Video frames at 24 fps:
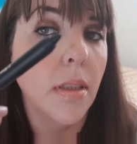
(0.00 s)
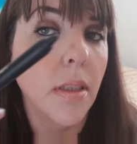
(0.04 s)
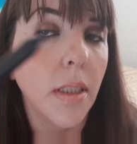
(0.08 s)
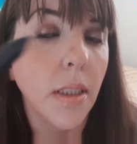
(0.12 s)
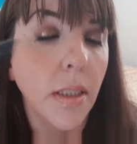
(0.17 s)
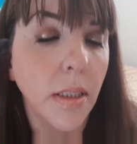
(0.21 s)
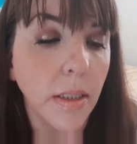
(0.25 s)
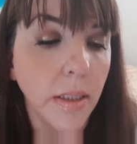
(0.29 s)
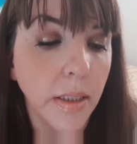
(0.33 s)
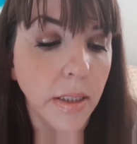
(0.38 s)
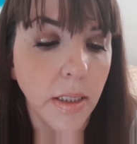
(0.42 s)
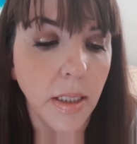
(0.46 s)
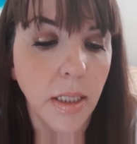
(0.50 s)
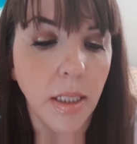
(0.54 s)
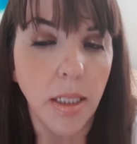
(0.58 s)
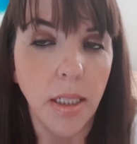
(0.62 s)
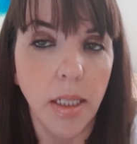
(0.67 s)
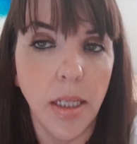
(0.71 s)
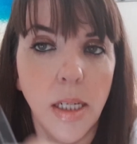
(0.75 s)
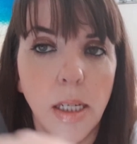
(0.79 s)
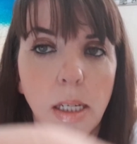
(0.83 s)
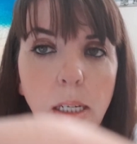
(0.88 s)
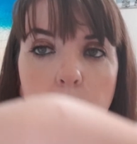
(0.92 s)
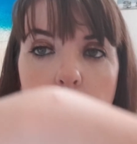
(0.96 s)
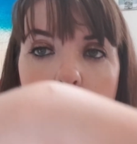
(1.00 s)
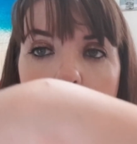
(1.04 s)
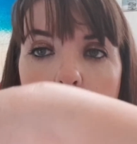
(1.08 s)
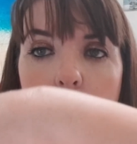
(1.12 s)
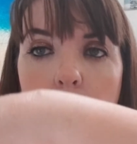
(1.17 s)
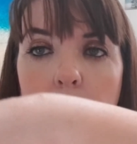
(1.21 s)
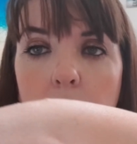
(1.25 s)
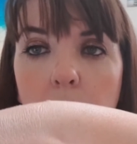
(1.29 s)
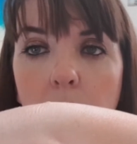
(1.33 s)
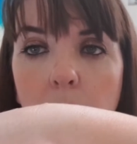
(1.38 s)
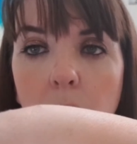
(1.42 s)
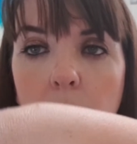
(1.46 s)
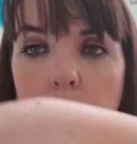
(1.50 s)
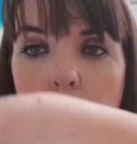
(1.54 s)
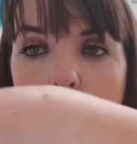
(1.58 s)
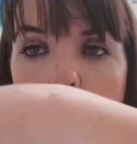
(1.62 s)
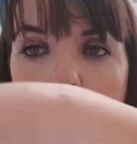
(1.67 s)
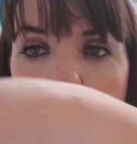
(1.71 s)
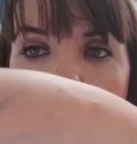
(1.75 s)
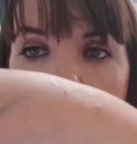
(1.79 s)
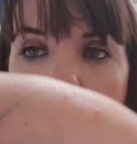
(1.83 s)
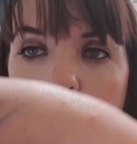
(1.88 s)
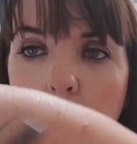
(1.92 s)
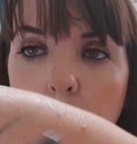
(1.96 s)
And see it,
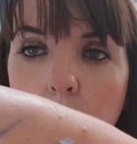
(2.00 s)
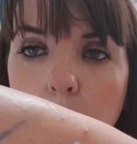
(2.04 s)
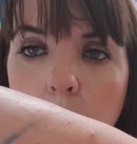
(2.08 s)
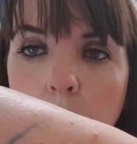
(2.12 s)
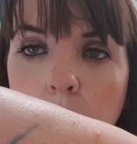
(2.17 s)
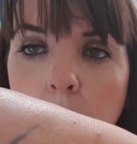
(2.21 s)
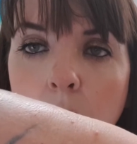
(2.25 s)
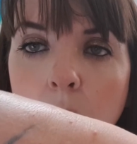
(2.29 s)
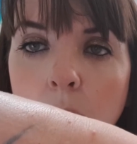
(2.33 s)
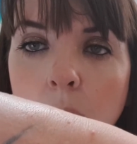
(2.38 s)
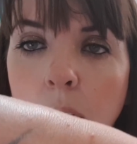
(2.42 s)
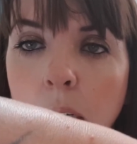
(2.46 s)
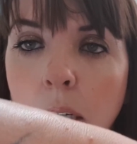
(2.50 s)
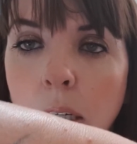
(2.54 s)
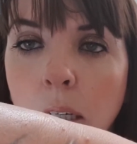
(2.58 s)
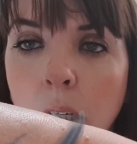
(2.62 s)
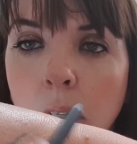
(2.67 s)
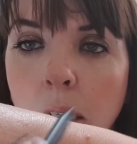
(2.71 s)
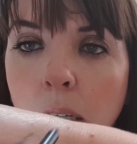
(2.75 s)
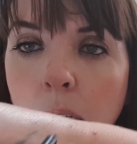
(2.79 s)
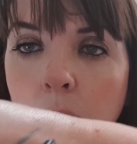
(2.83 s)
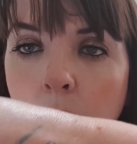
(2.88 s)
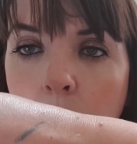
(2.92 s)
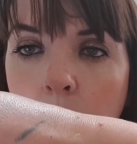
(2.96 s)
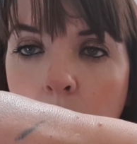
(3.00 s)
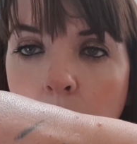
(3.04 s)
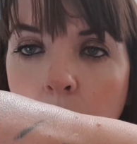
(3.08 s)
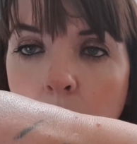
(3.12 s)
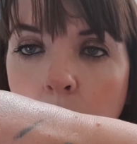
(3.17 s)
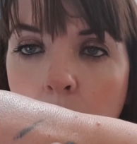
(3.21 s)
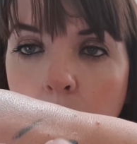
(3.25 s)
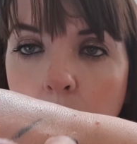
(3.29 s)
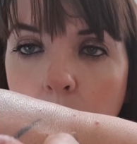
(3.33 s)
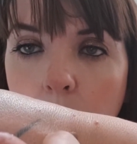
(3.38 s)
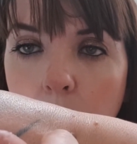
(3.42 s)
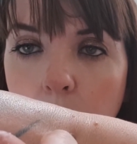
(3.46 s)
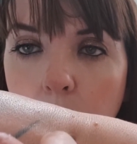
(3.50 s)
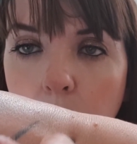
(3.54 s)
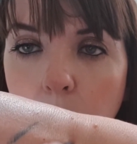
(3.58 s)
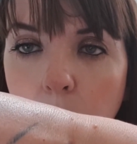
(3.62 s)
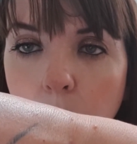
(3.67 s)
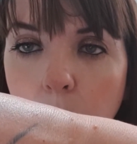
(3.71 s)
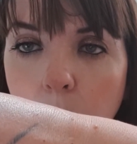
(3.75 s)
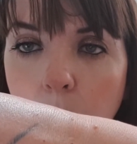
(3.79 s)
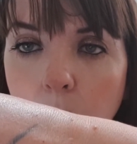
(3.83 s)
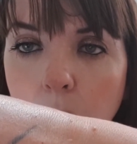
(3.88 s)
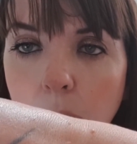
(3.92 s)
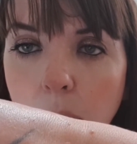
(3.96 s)
just
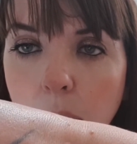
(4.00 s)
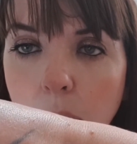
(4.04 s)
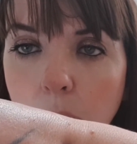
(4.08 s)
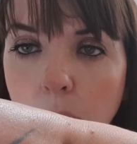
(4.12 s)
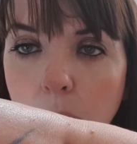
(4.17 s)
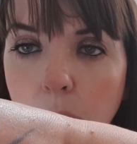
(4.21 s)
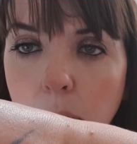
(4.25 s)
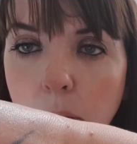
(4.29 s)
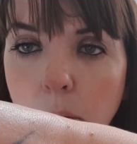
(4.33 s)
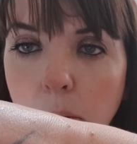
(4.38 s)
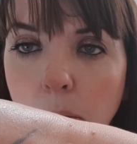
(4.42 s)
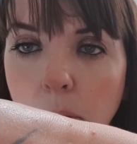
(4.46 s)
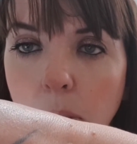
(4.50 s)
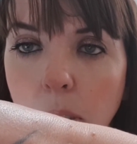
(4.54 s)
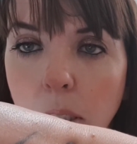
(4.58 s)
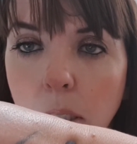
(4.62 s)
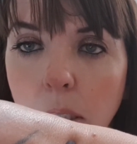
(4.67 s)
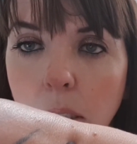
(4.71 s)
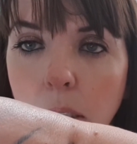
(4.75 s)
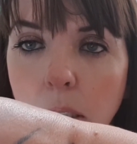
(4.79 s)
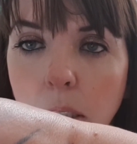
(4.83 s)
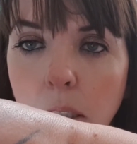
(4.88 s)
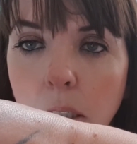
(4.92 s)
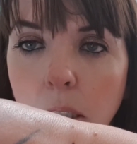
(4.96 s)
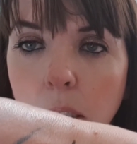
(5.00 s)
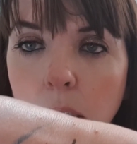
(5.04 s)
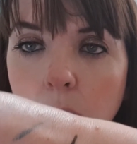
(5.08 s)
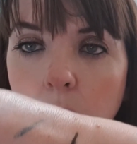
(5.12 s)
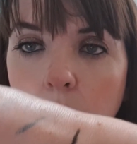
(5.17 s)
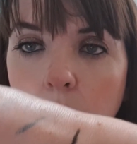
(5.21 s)
do a little swatch.